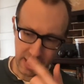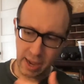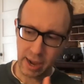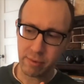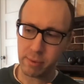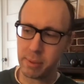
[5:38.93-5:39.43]
I
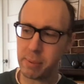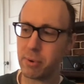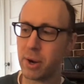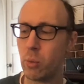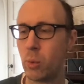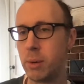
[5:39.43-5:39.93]
remember
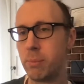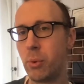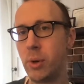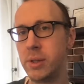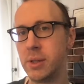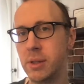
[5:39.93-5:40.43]
at one
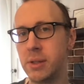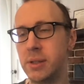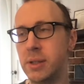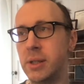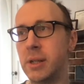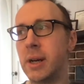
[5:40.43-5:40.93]
point in the
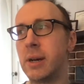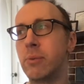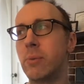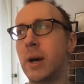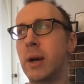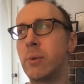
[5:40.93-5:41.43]
scene,
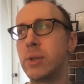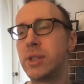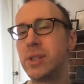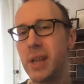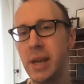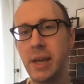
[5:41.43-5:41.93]
I was
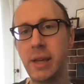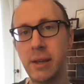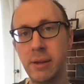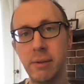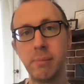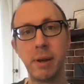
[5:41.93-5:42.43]

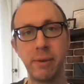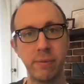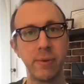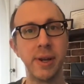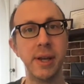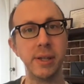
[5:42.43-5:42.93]
saying my
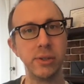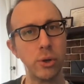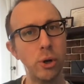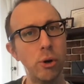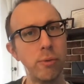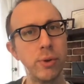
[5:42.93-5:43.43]
phrase
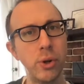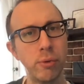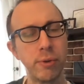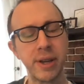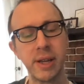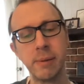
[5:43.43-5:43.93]
over and over
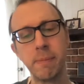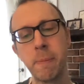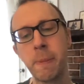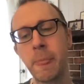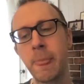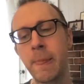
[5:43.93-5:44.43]
again,
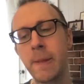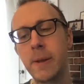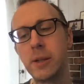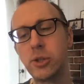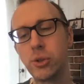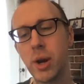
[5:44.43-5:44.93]

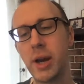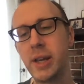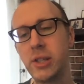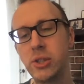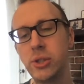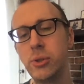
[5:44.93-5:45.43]
trying
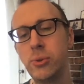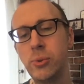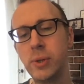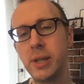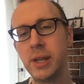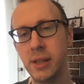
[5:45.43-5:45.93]
to
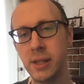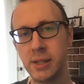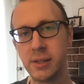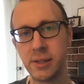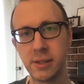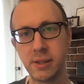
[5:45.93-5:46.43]

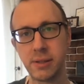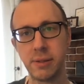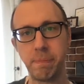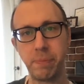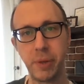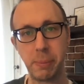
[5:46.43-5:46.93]
elicit
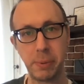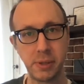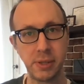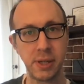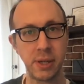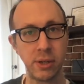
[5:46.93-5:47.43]
a
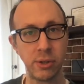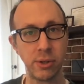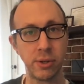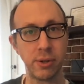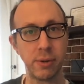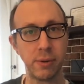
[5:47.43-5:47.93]

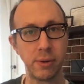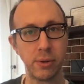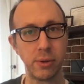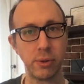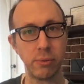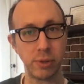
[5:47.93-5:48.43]
particular
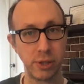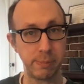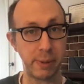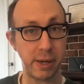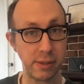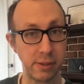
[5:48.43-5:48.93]

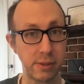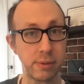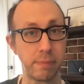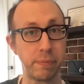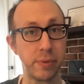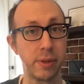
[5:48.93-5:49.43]
response
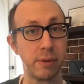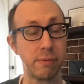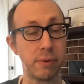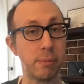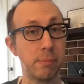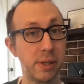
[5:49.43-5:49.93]

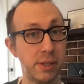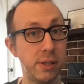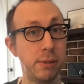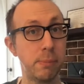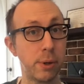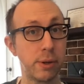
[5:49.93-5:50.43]
from my
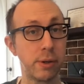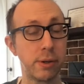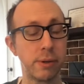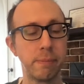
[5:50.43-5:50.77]
scene partner.